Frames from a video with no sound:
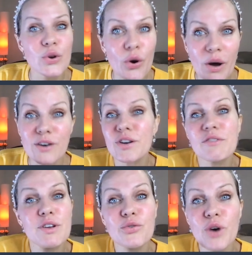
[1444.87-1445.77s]
No, I don't
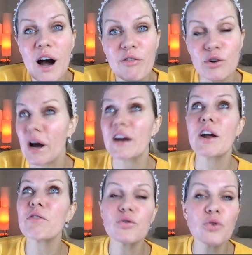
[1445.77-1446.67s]
even do half an hour. I
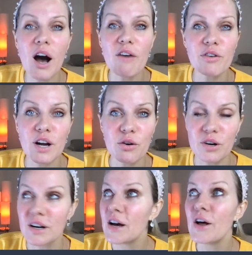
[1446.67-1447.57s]
never do half an
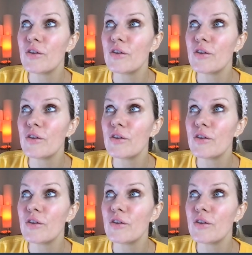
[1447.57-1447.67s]
hour.